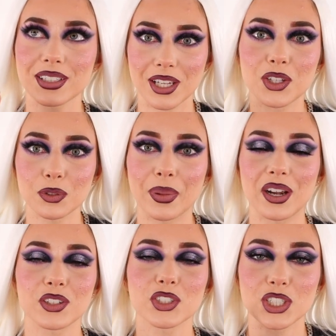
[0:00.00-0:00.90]
It's gonna look
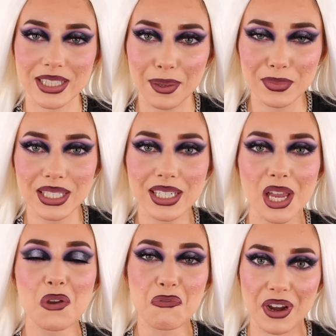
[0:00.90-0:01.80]
better. Just let me
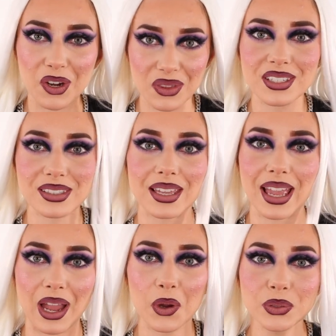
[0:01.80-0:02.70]
figure this
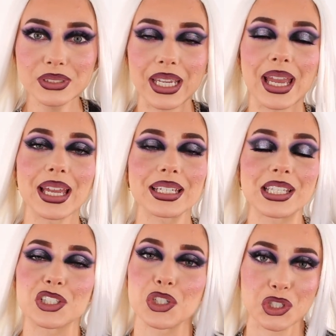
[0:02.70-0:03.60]
thing out and
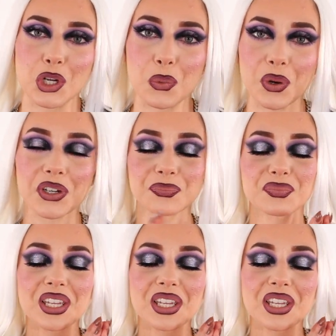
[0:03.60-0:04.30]
it's just gonna work.